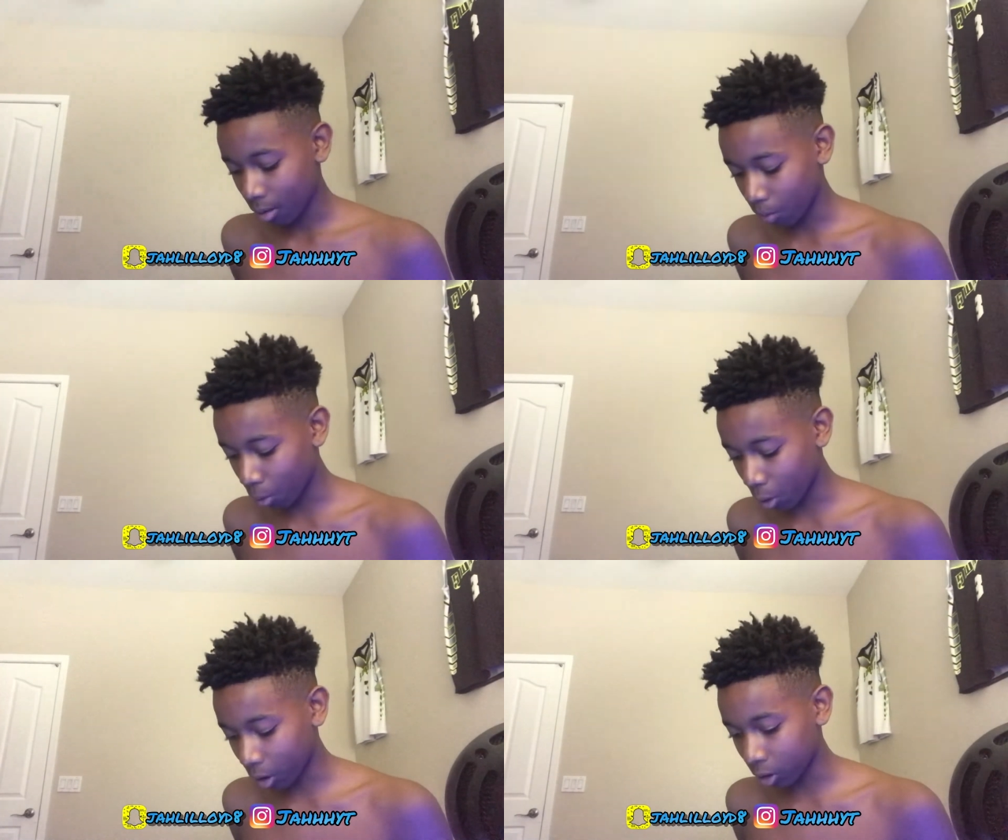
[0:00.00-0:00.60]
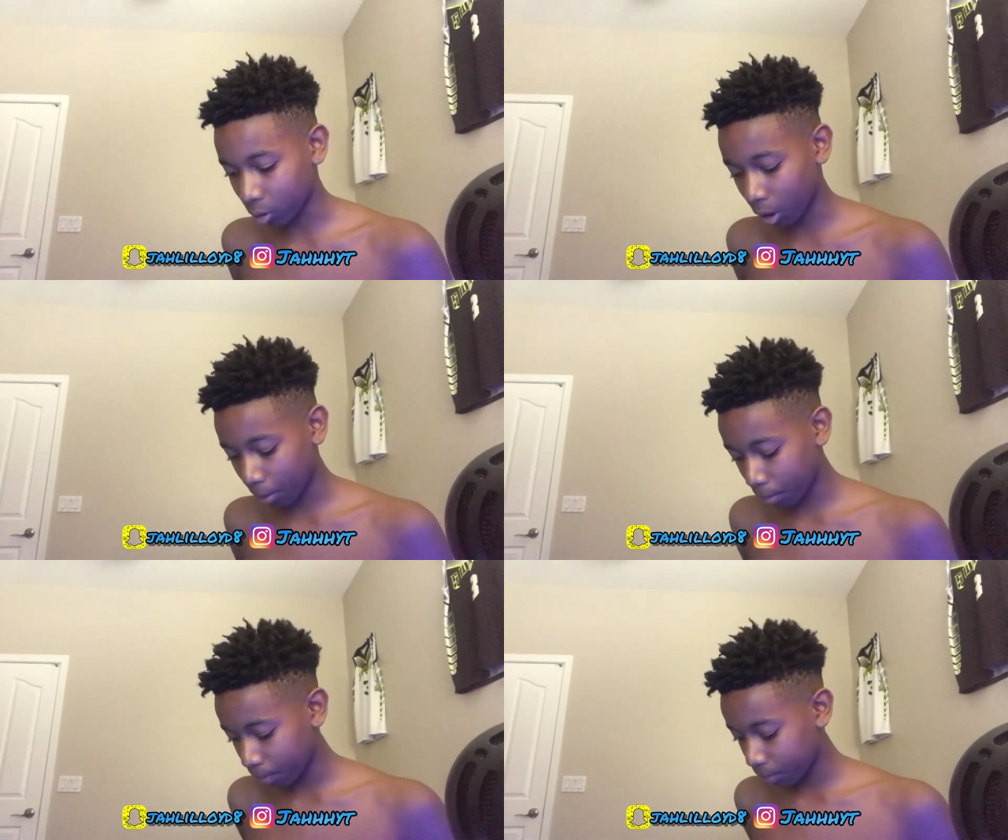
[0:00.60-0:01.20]
broken screen
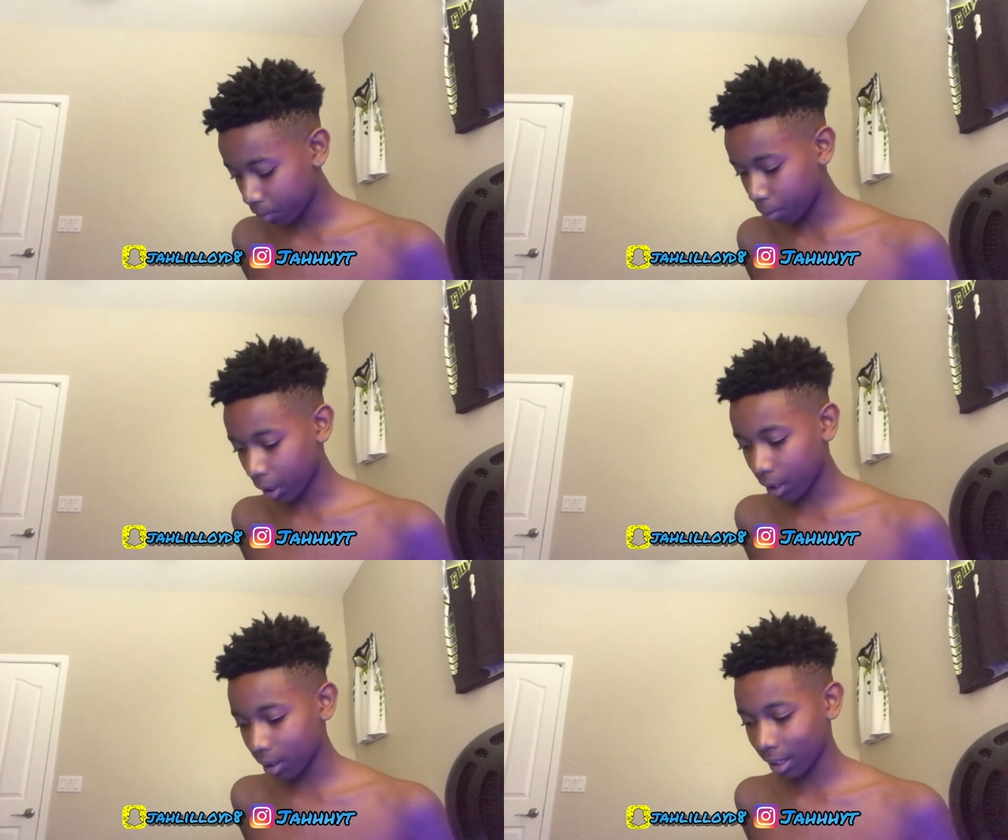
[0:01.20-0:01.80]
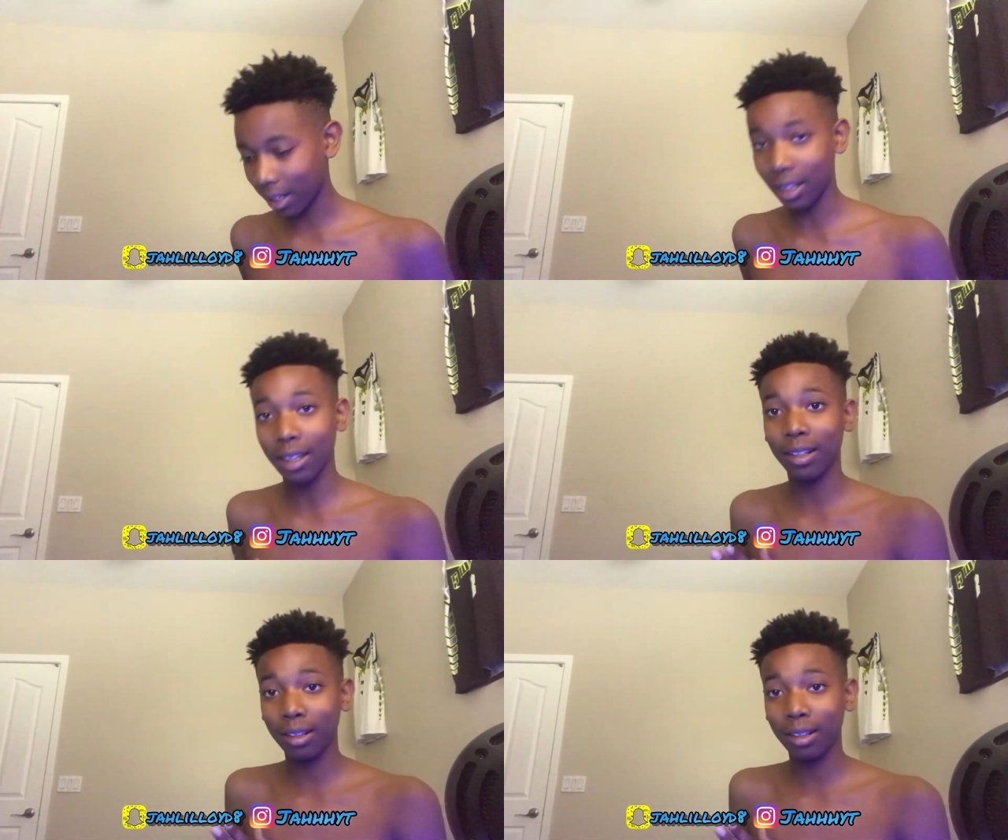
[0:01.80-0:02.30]
prank and